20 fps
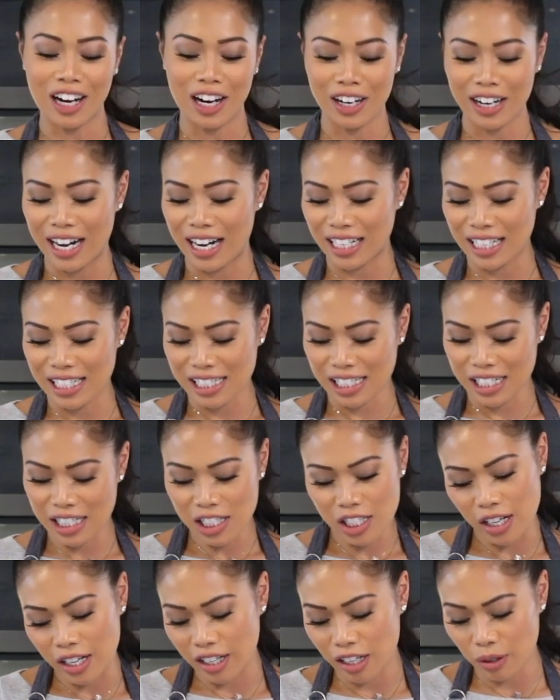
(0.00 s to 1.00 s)
All right, let's get
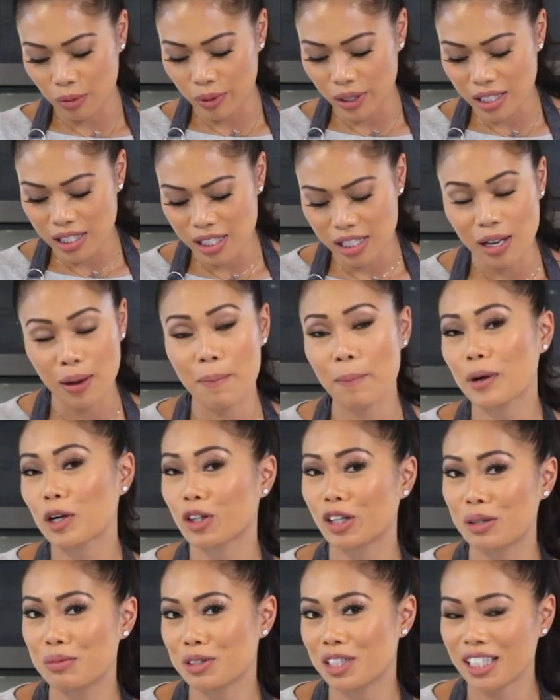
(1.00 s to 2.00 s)
started with some
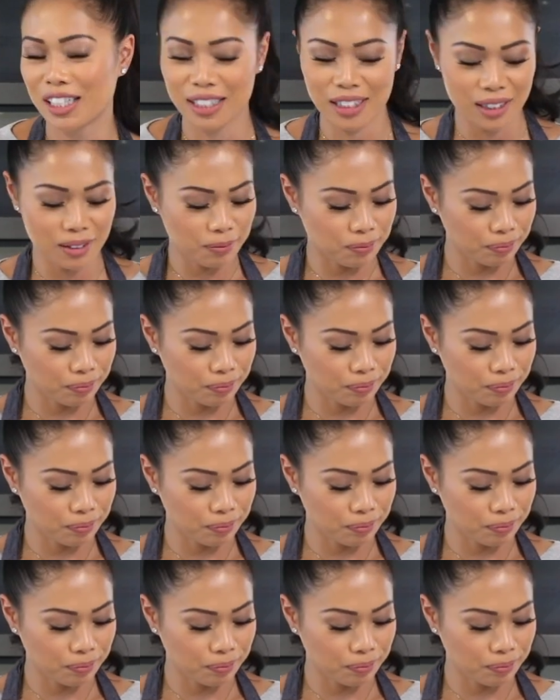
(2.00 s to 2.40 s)
cream cheese.